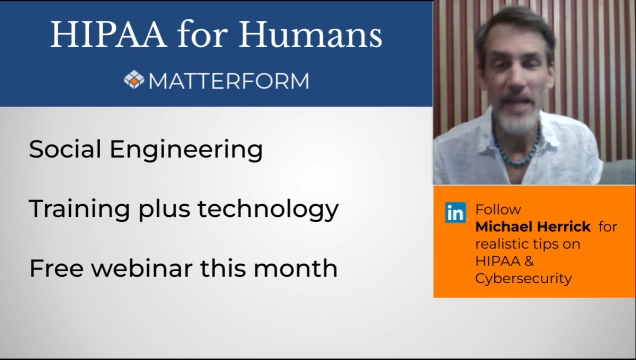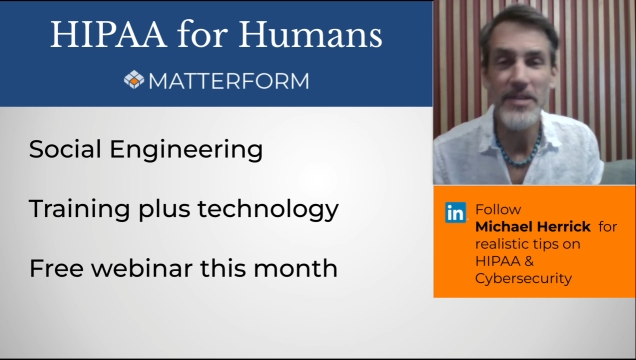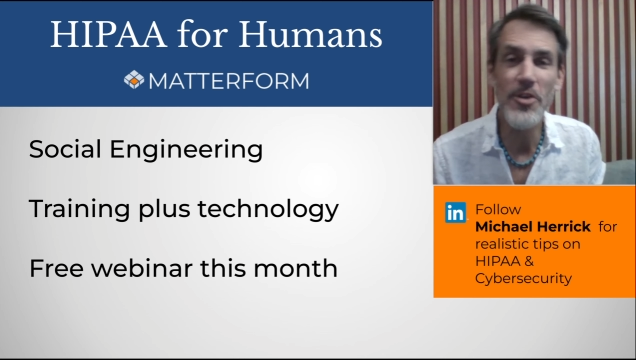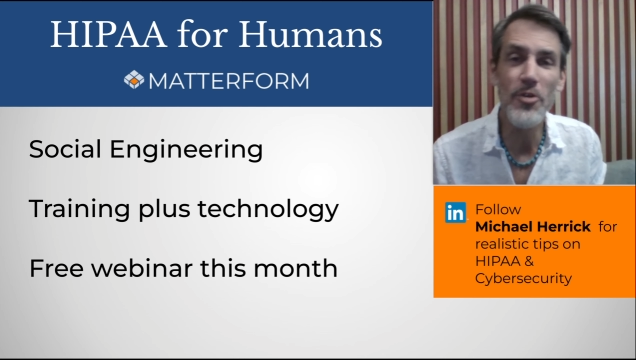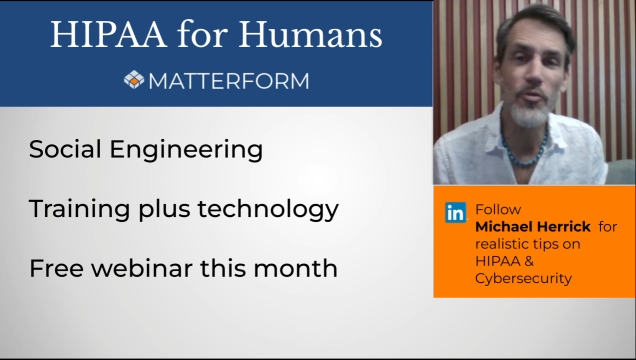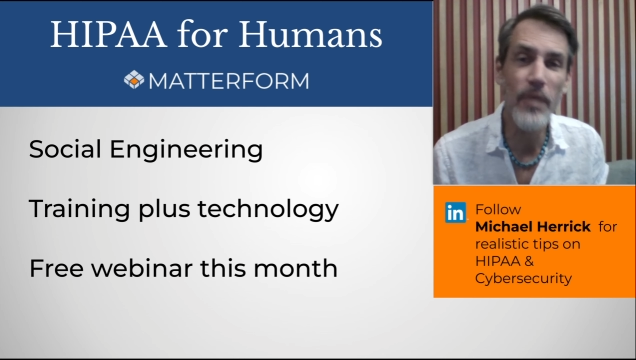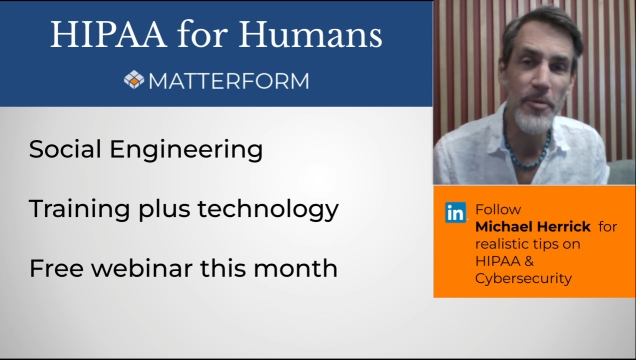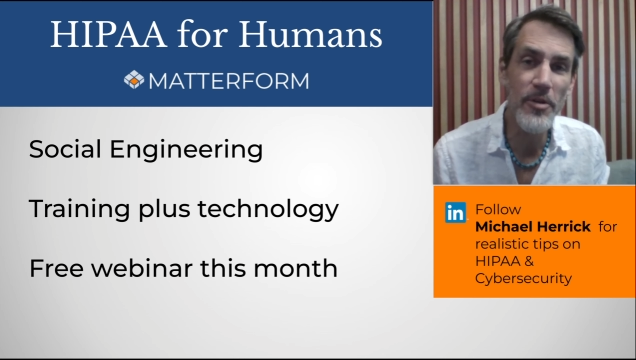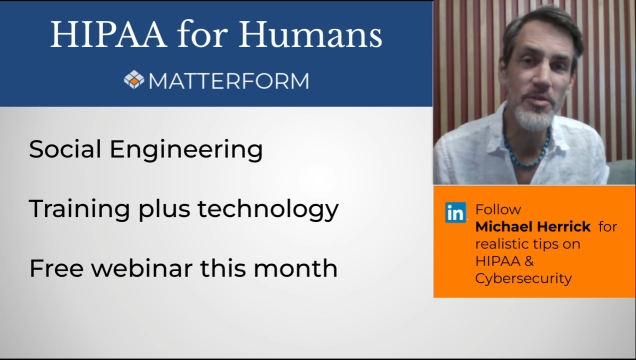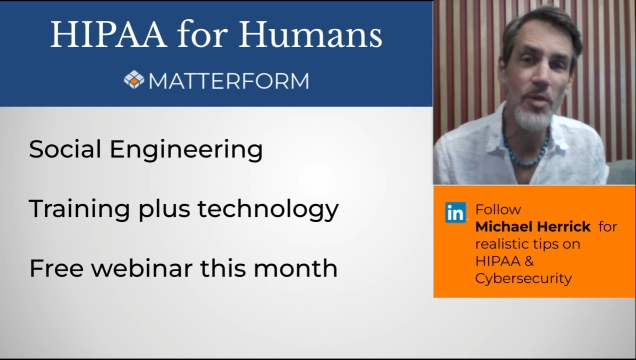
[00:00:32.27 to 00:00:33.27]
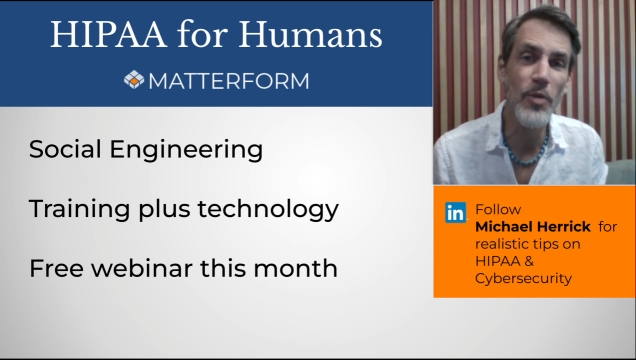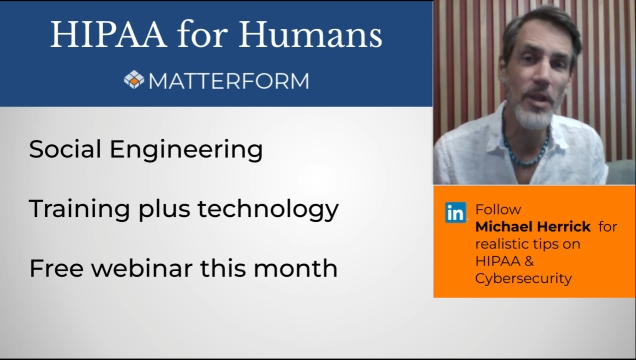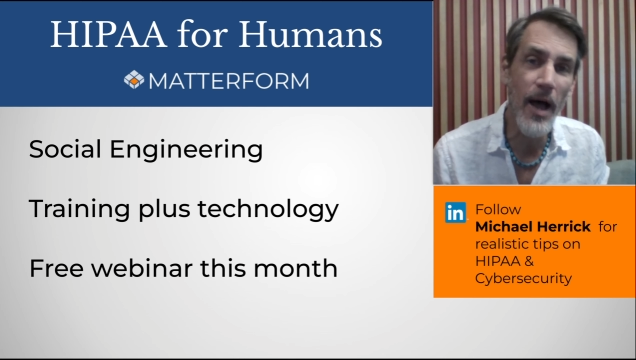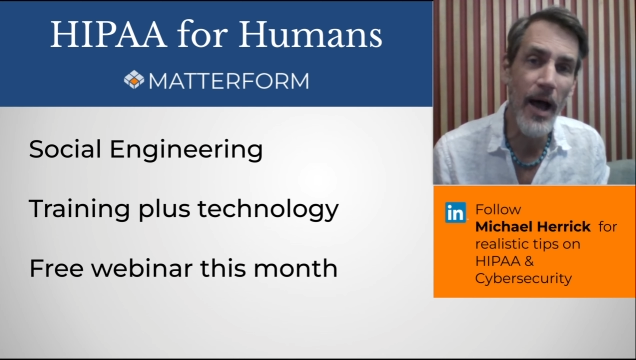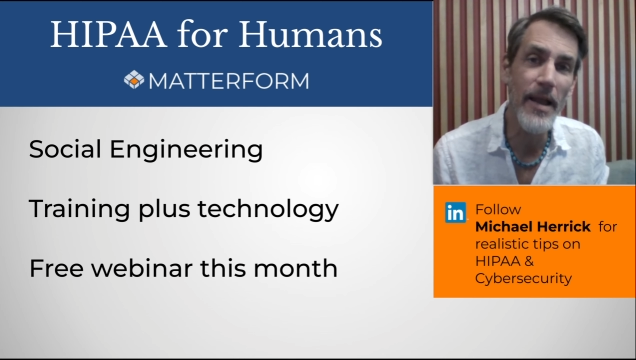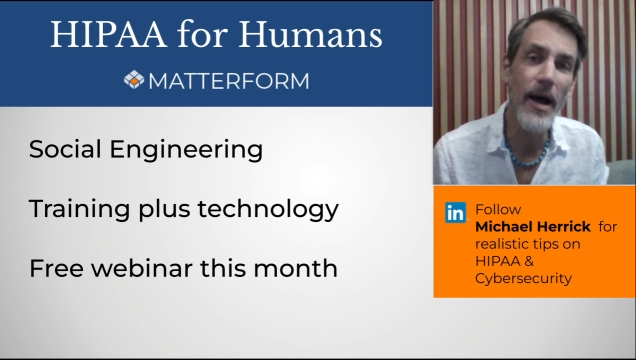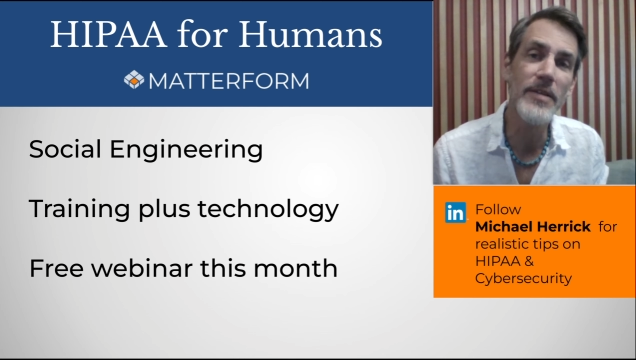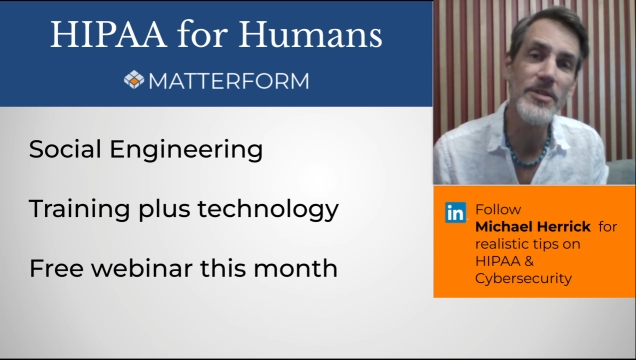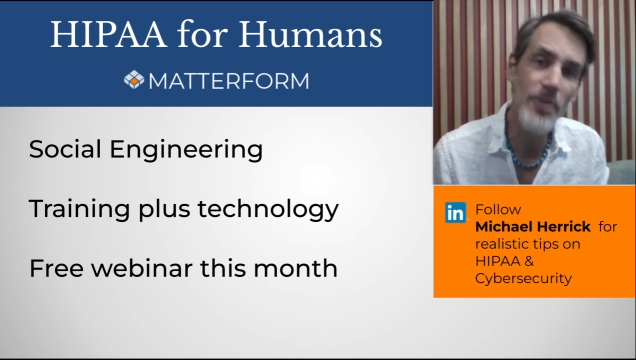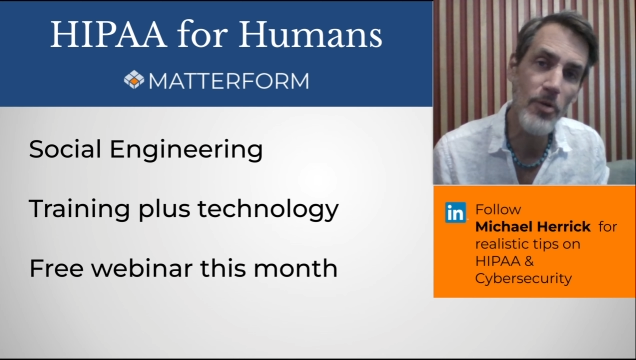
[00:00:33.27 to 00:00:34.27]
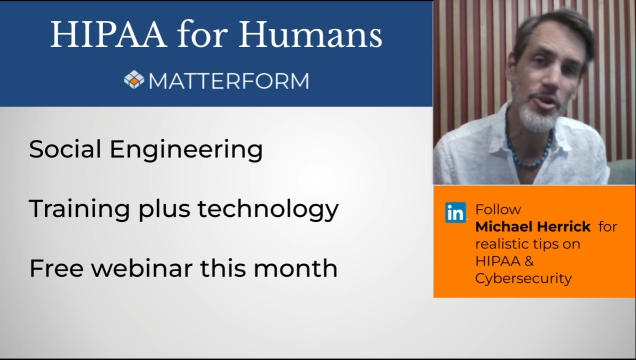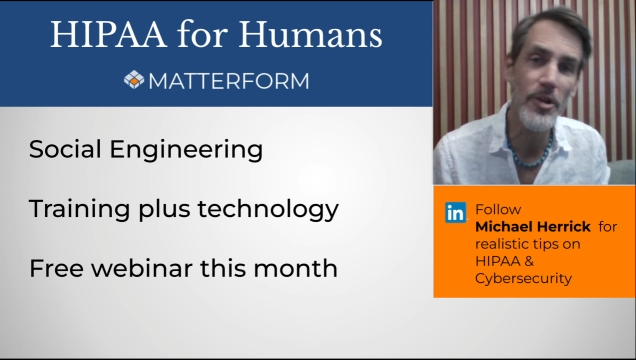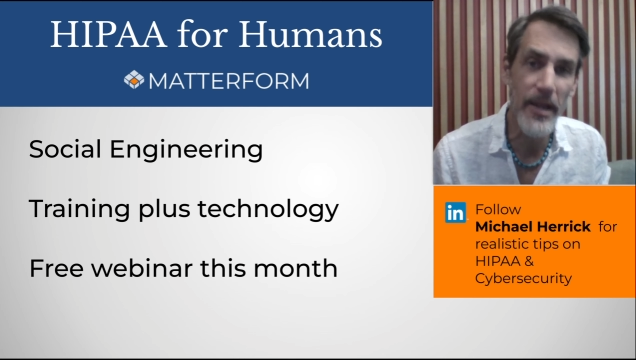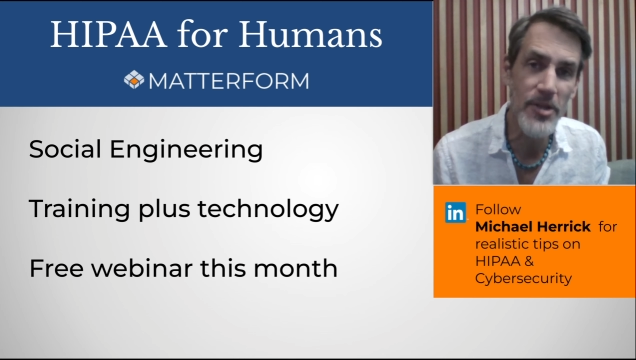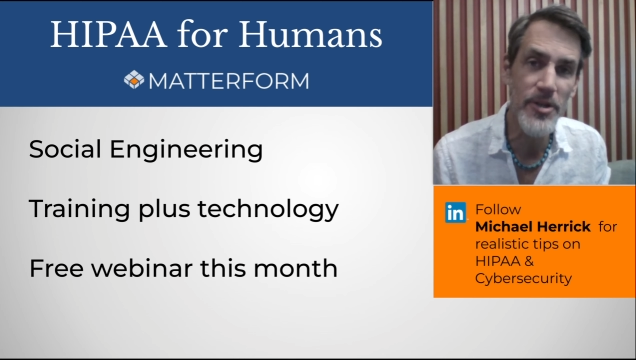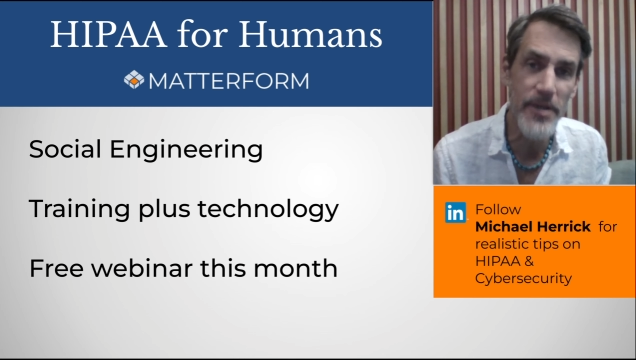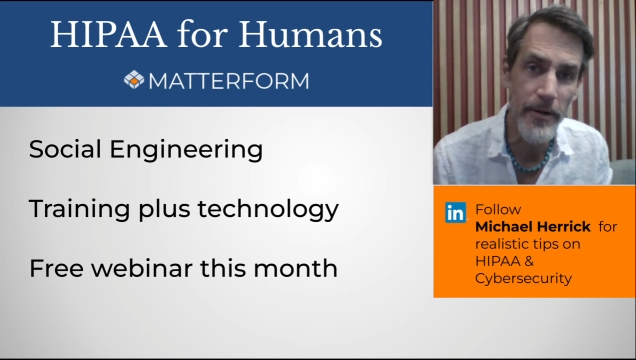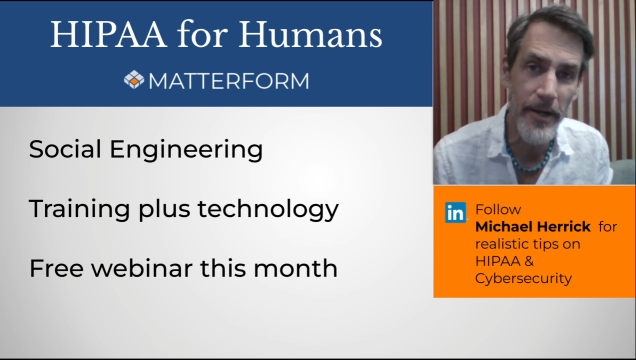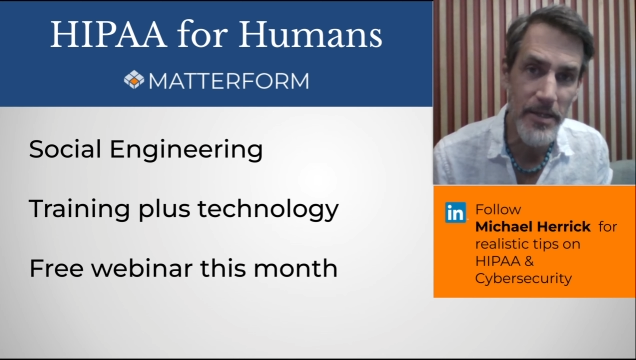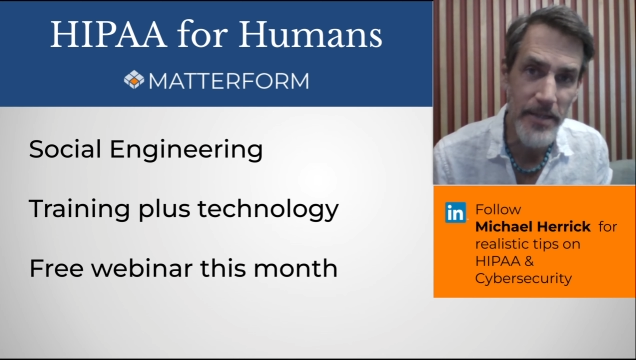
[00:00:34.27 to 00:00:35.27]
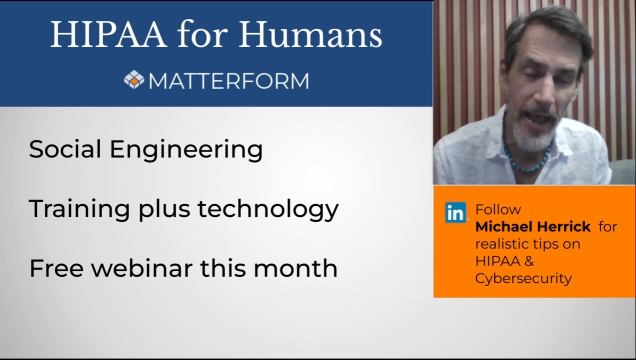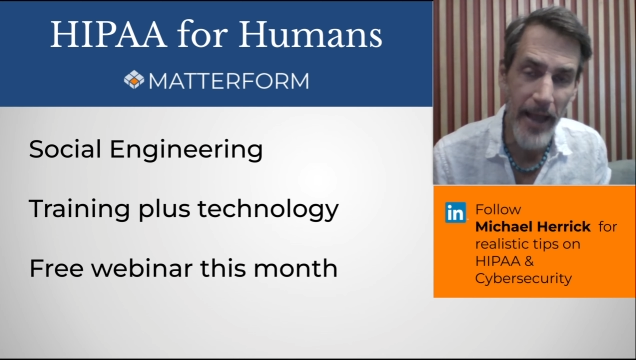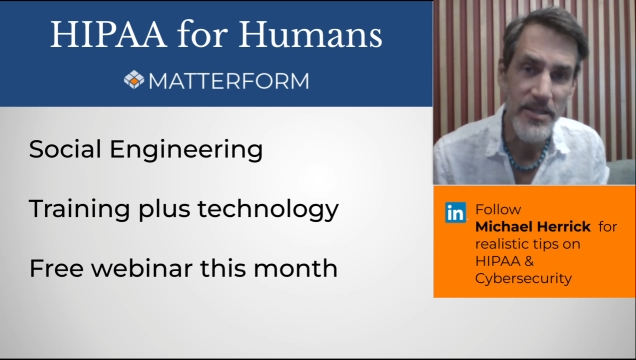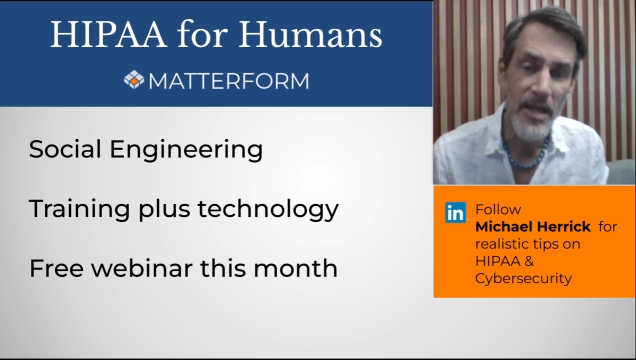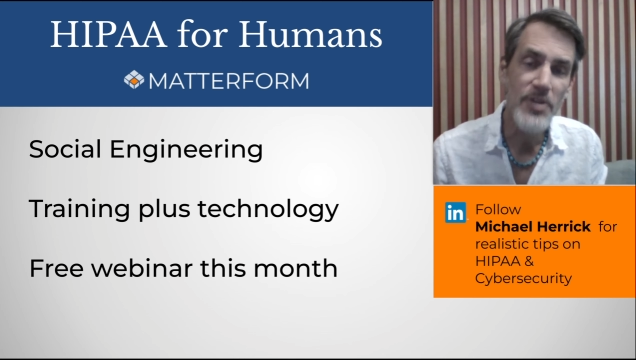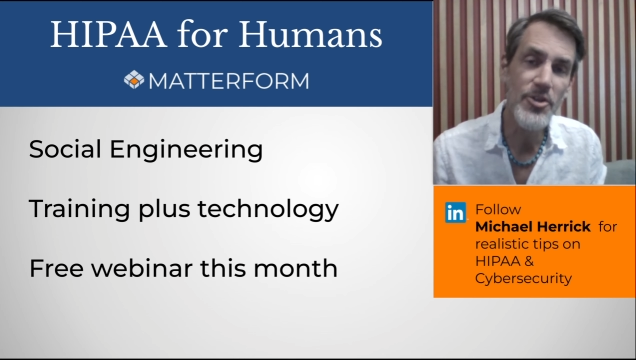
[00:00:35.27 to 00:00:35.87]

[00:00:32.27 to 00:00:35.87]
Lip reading: And so criminals rely on social engineering attacks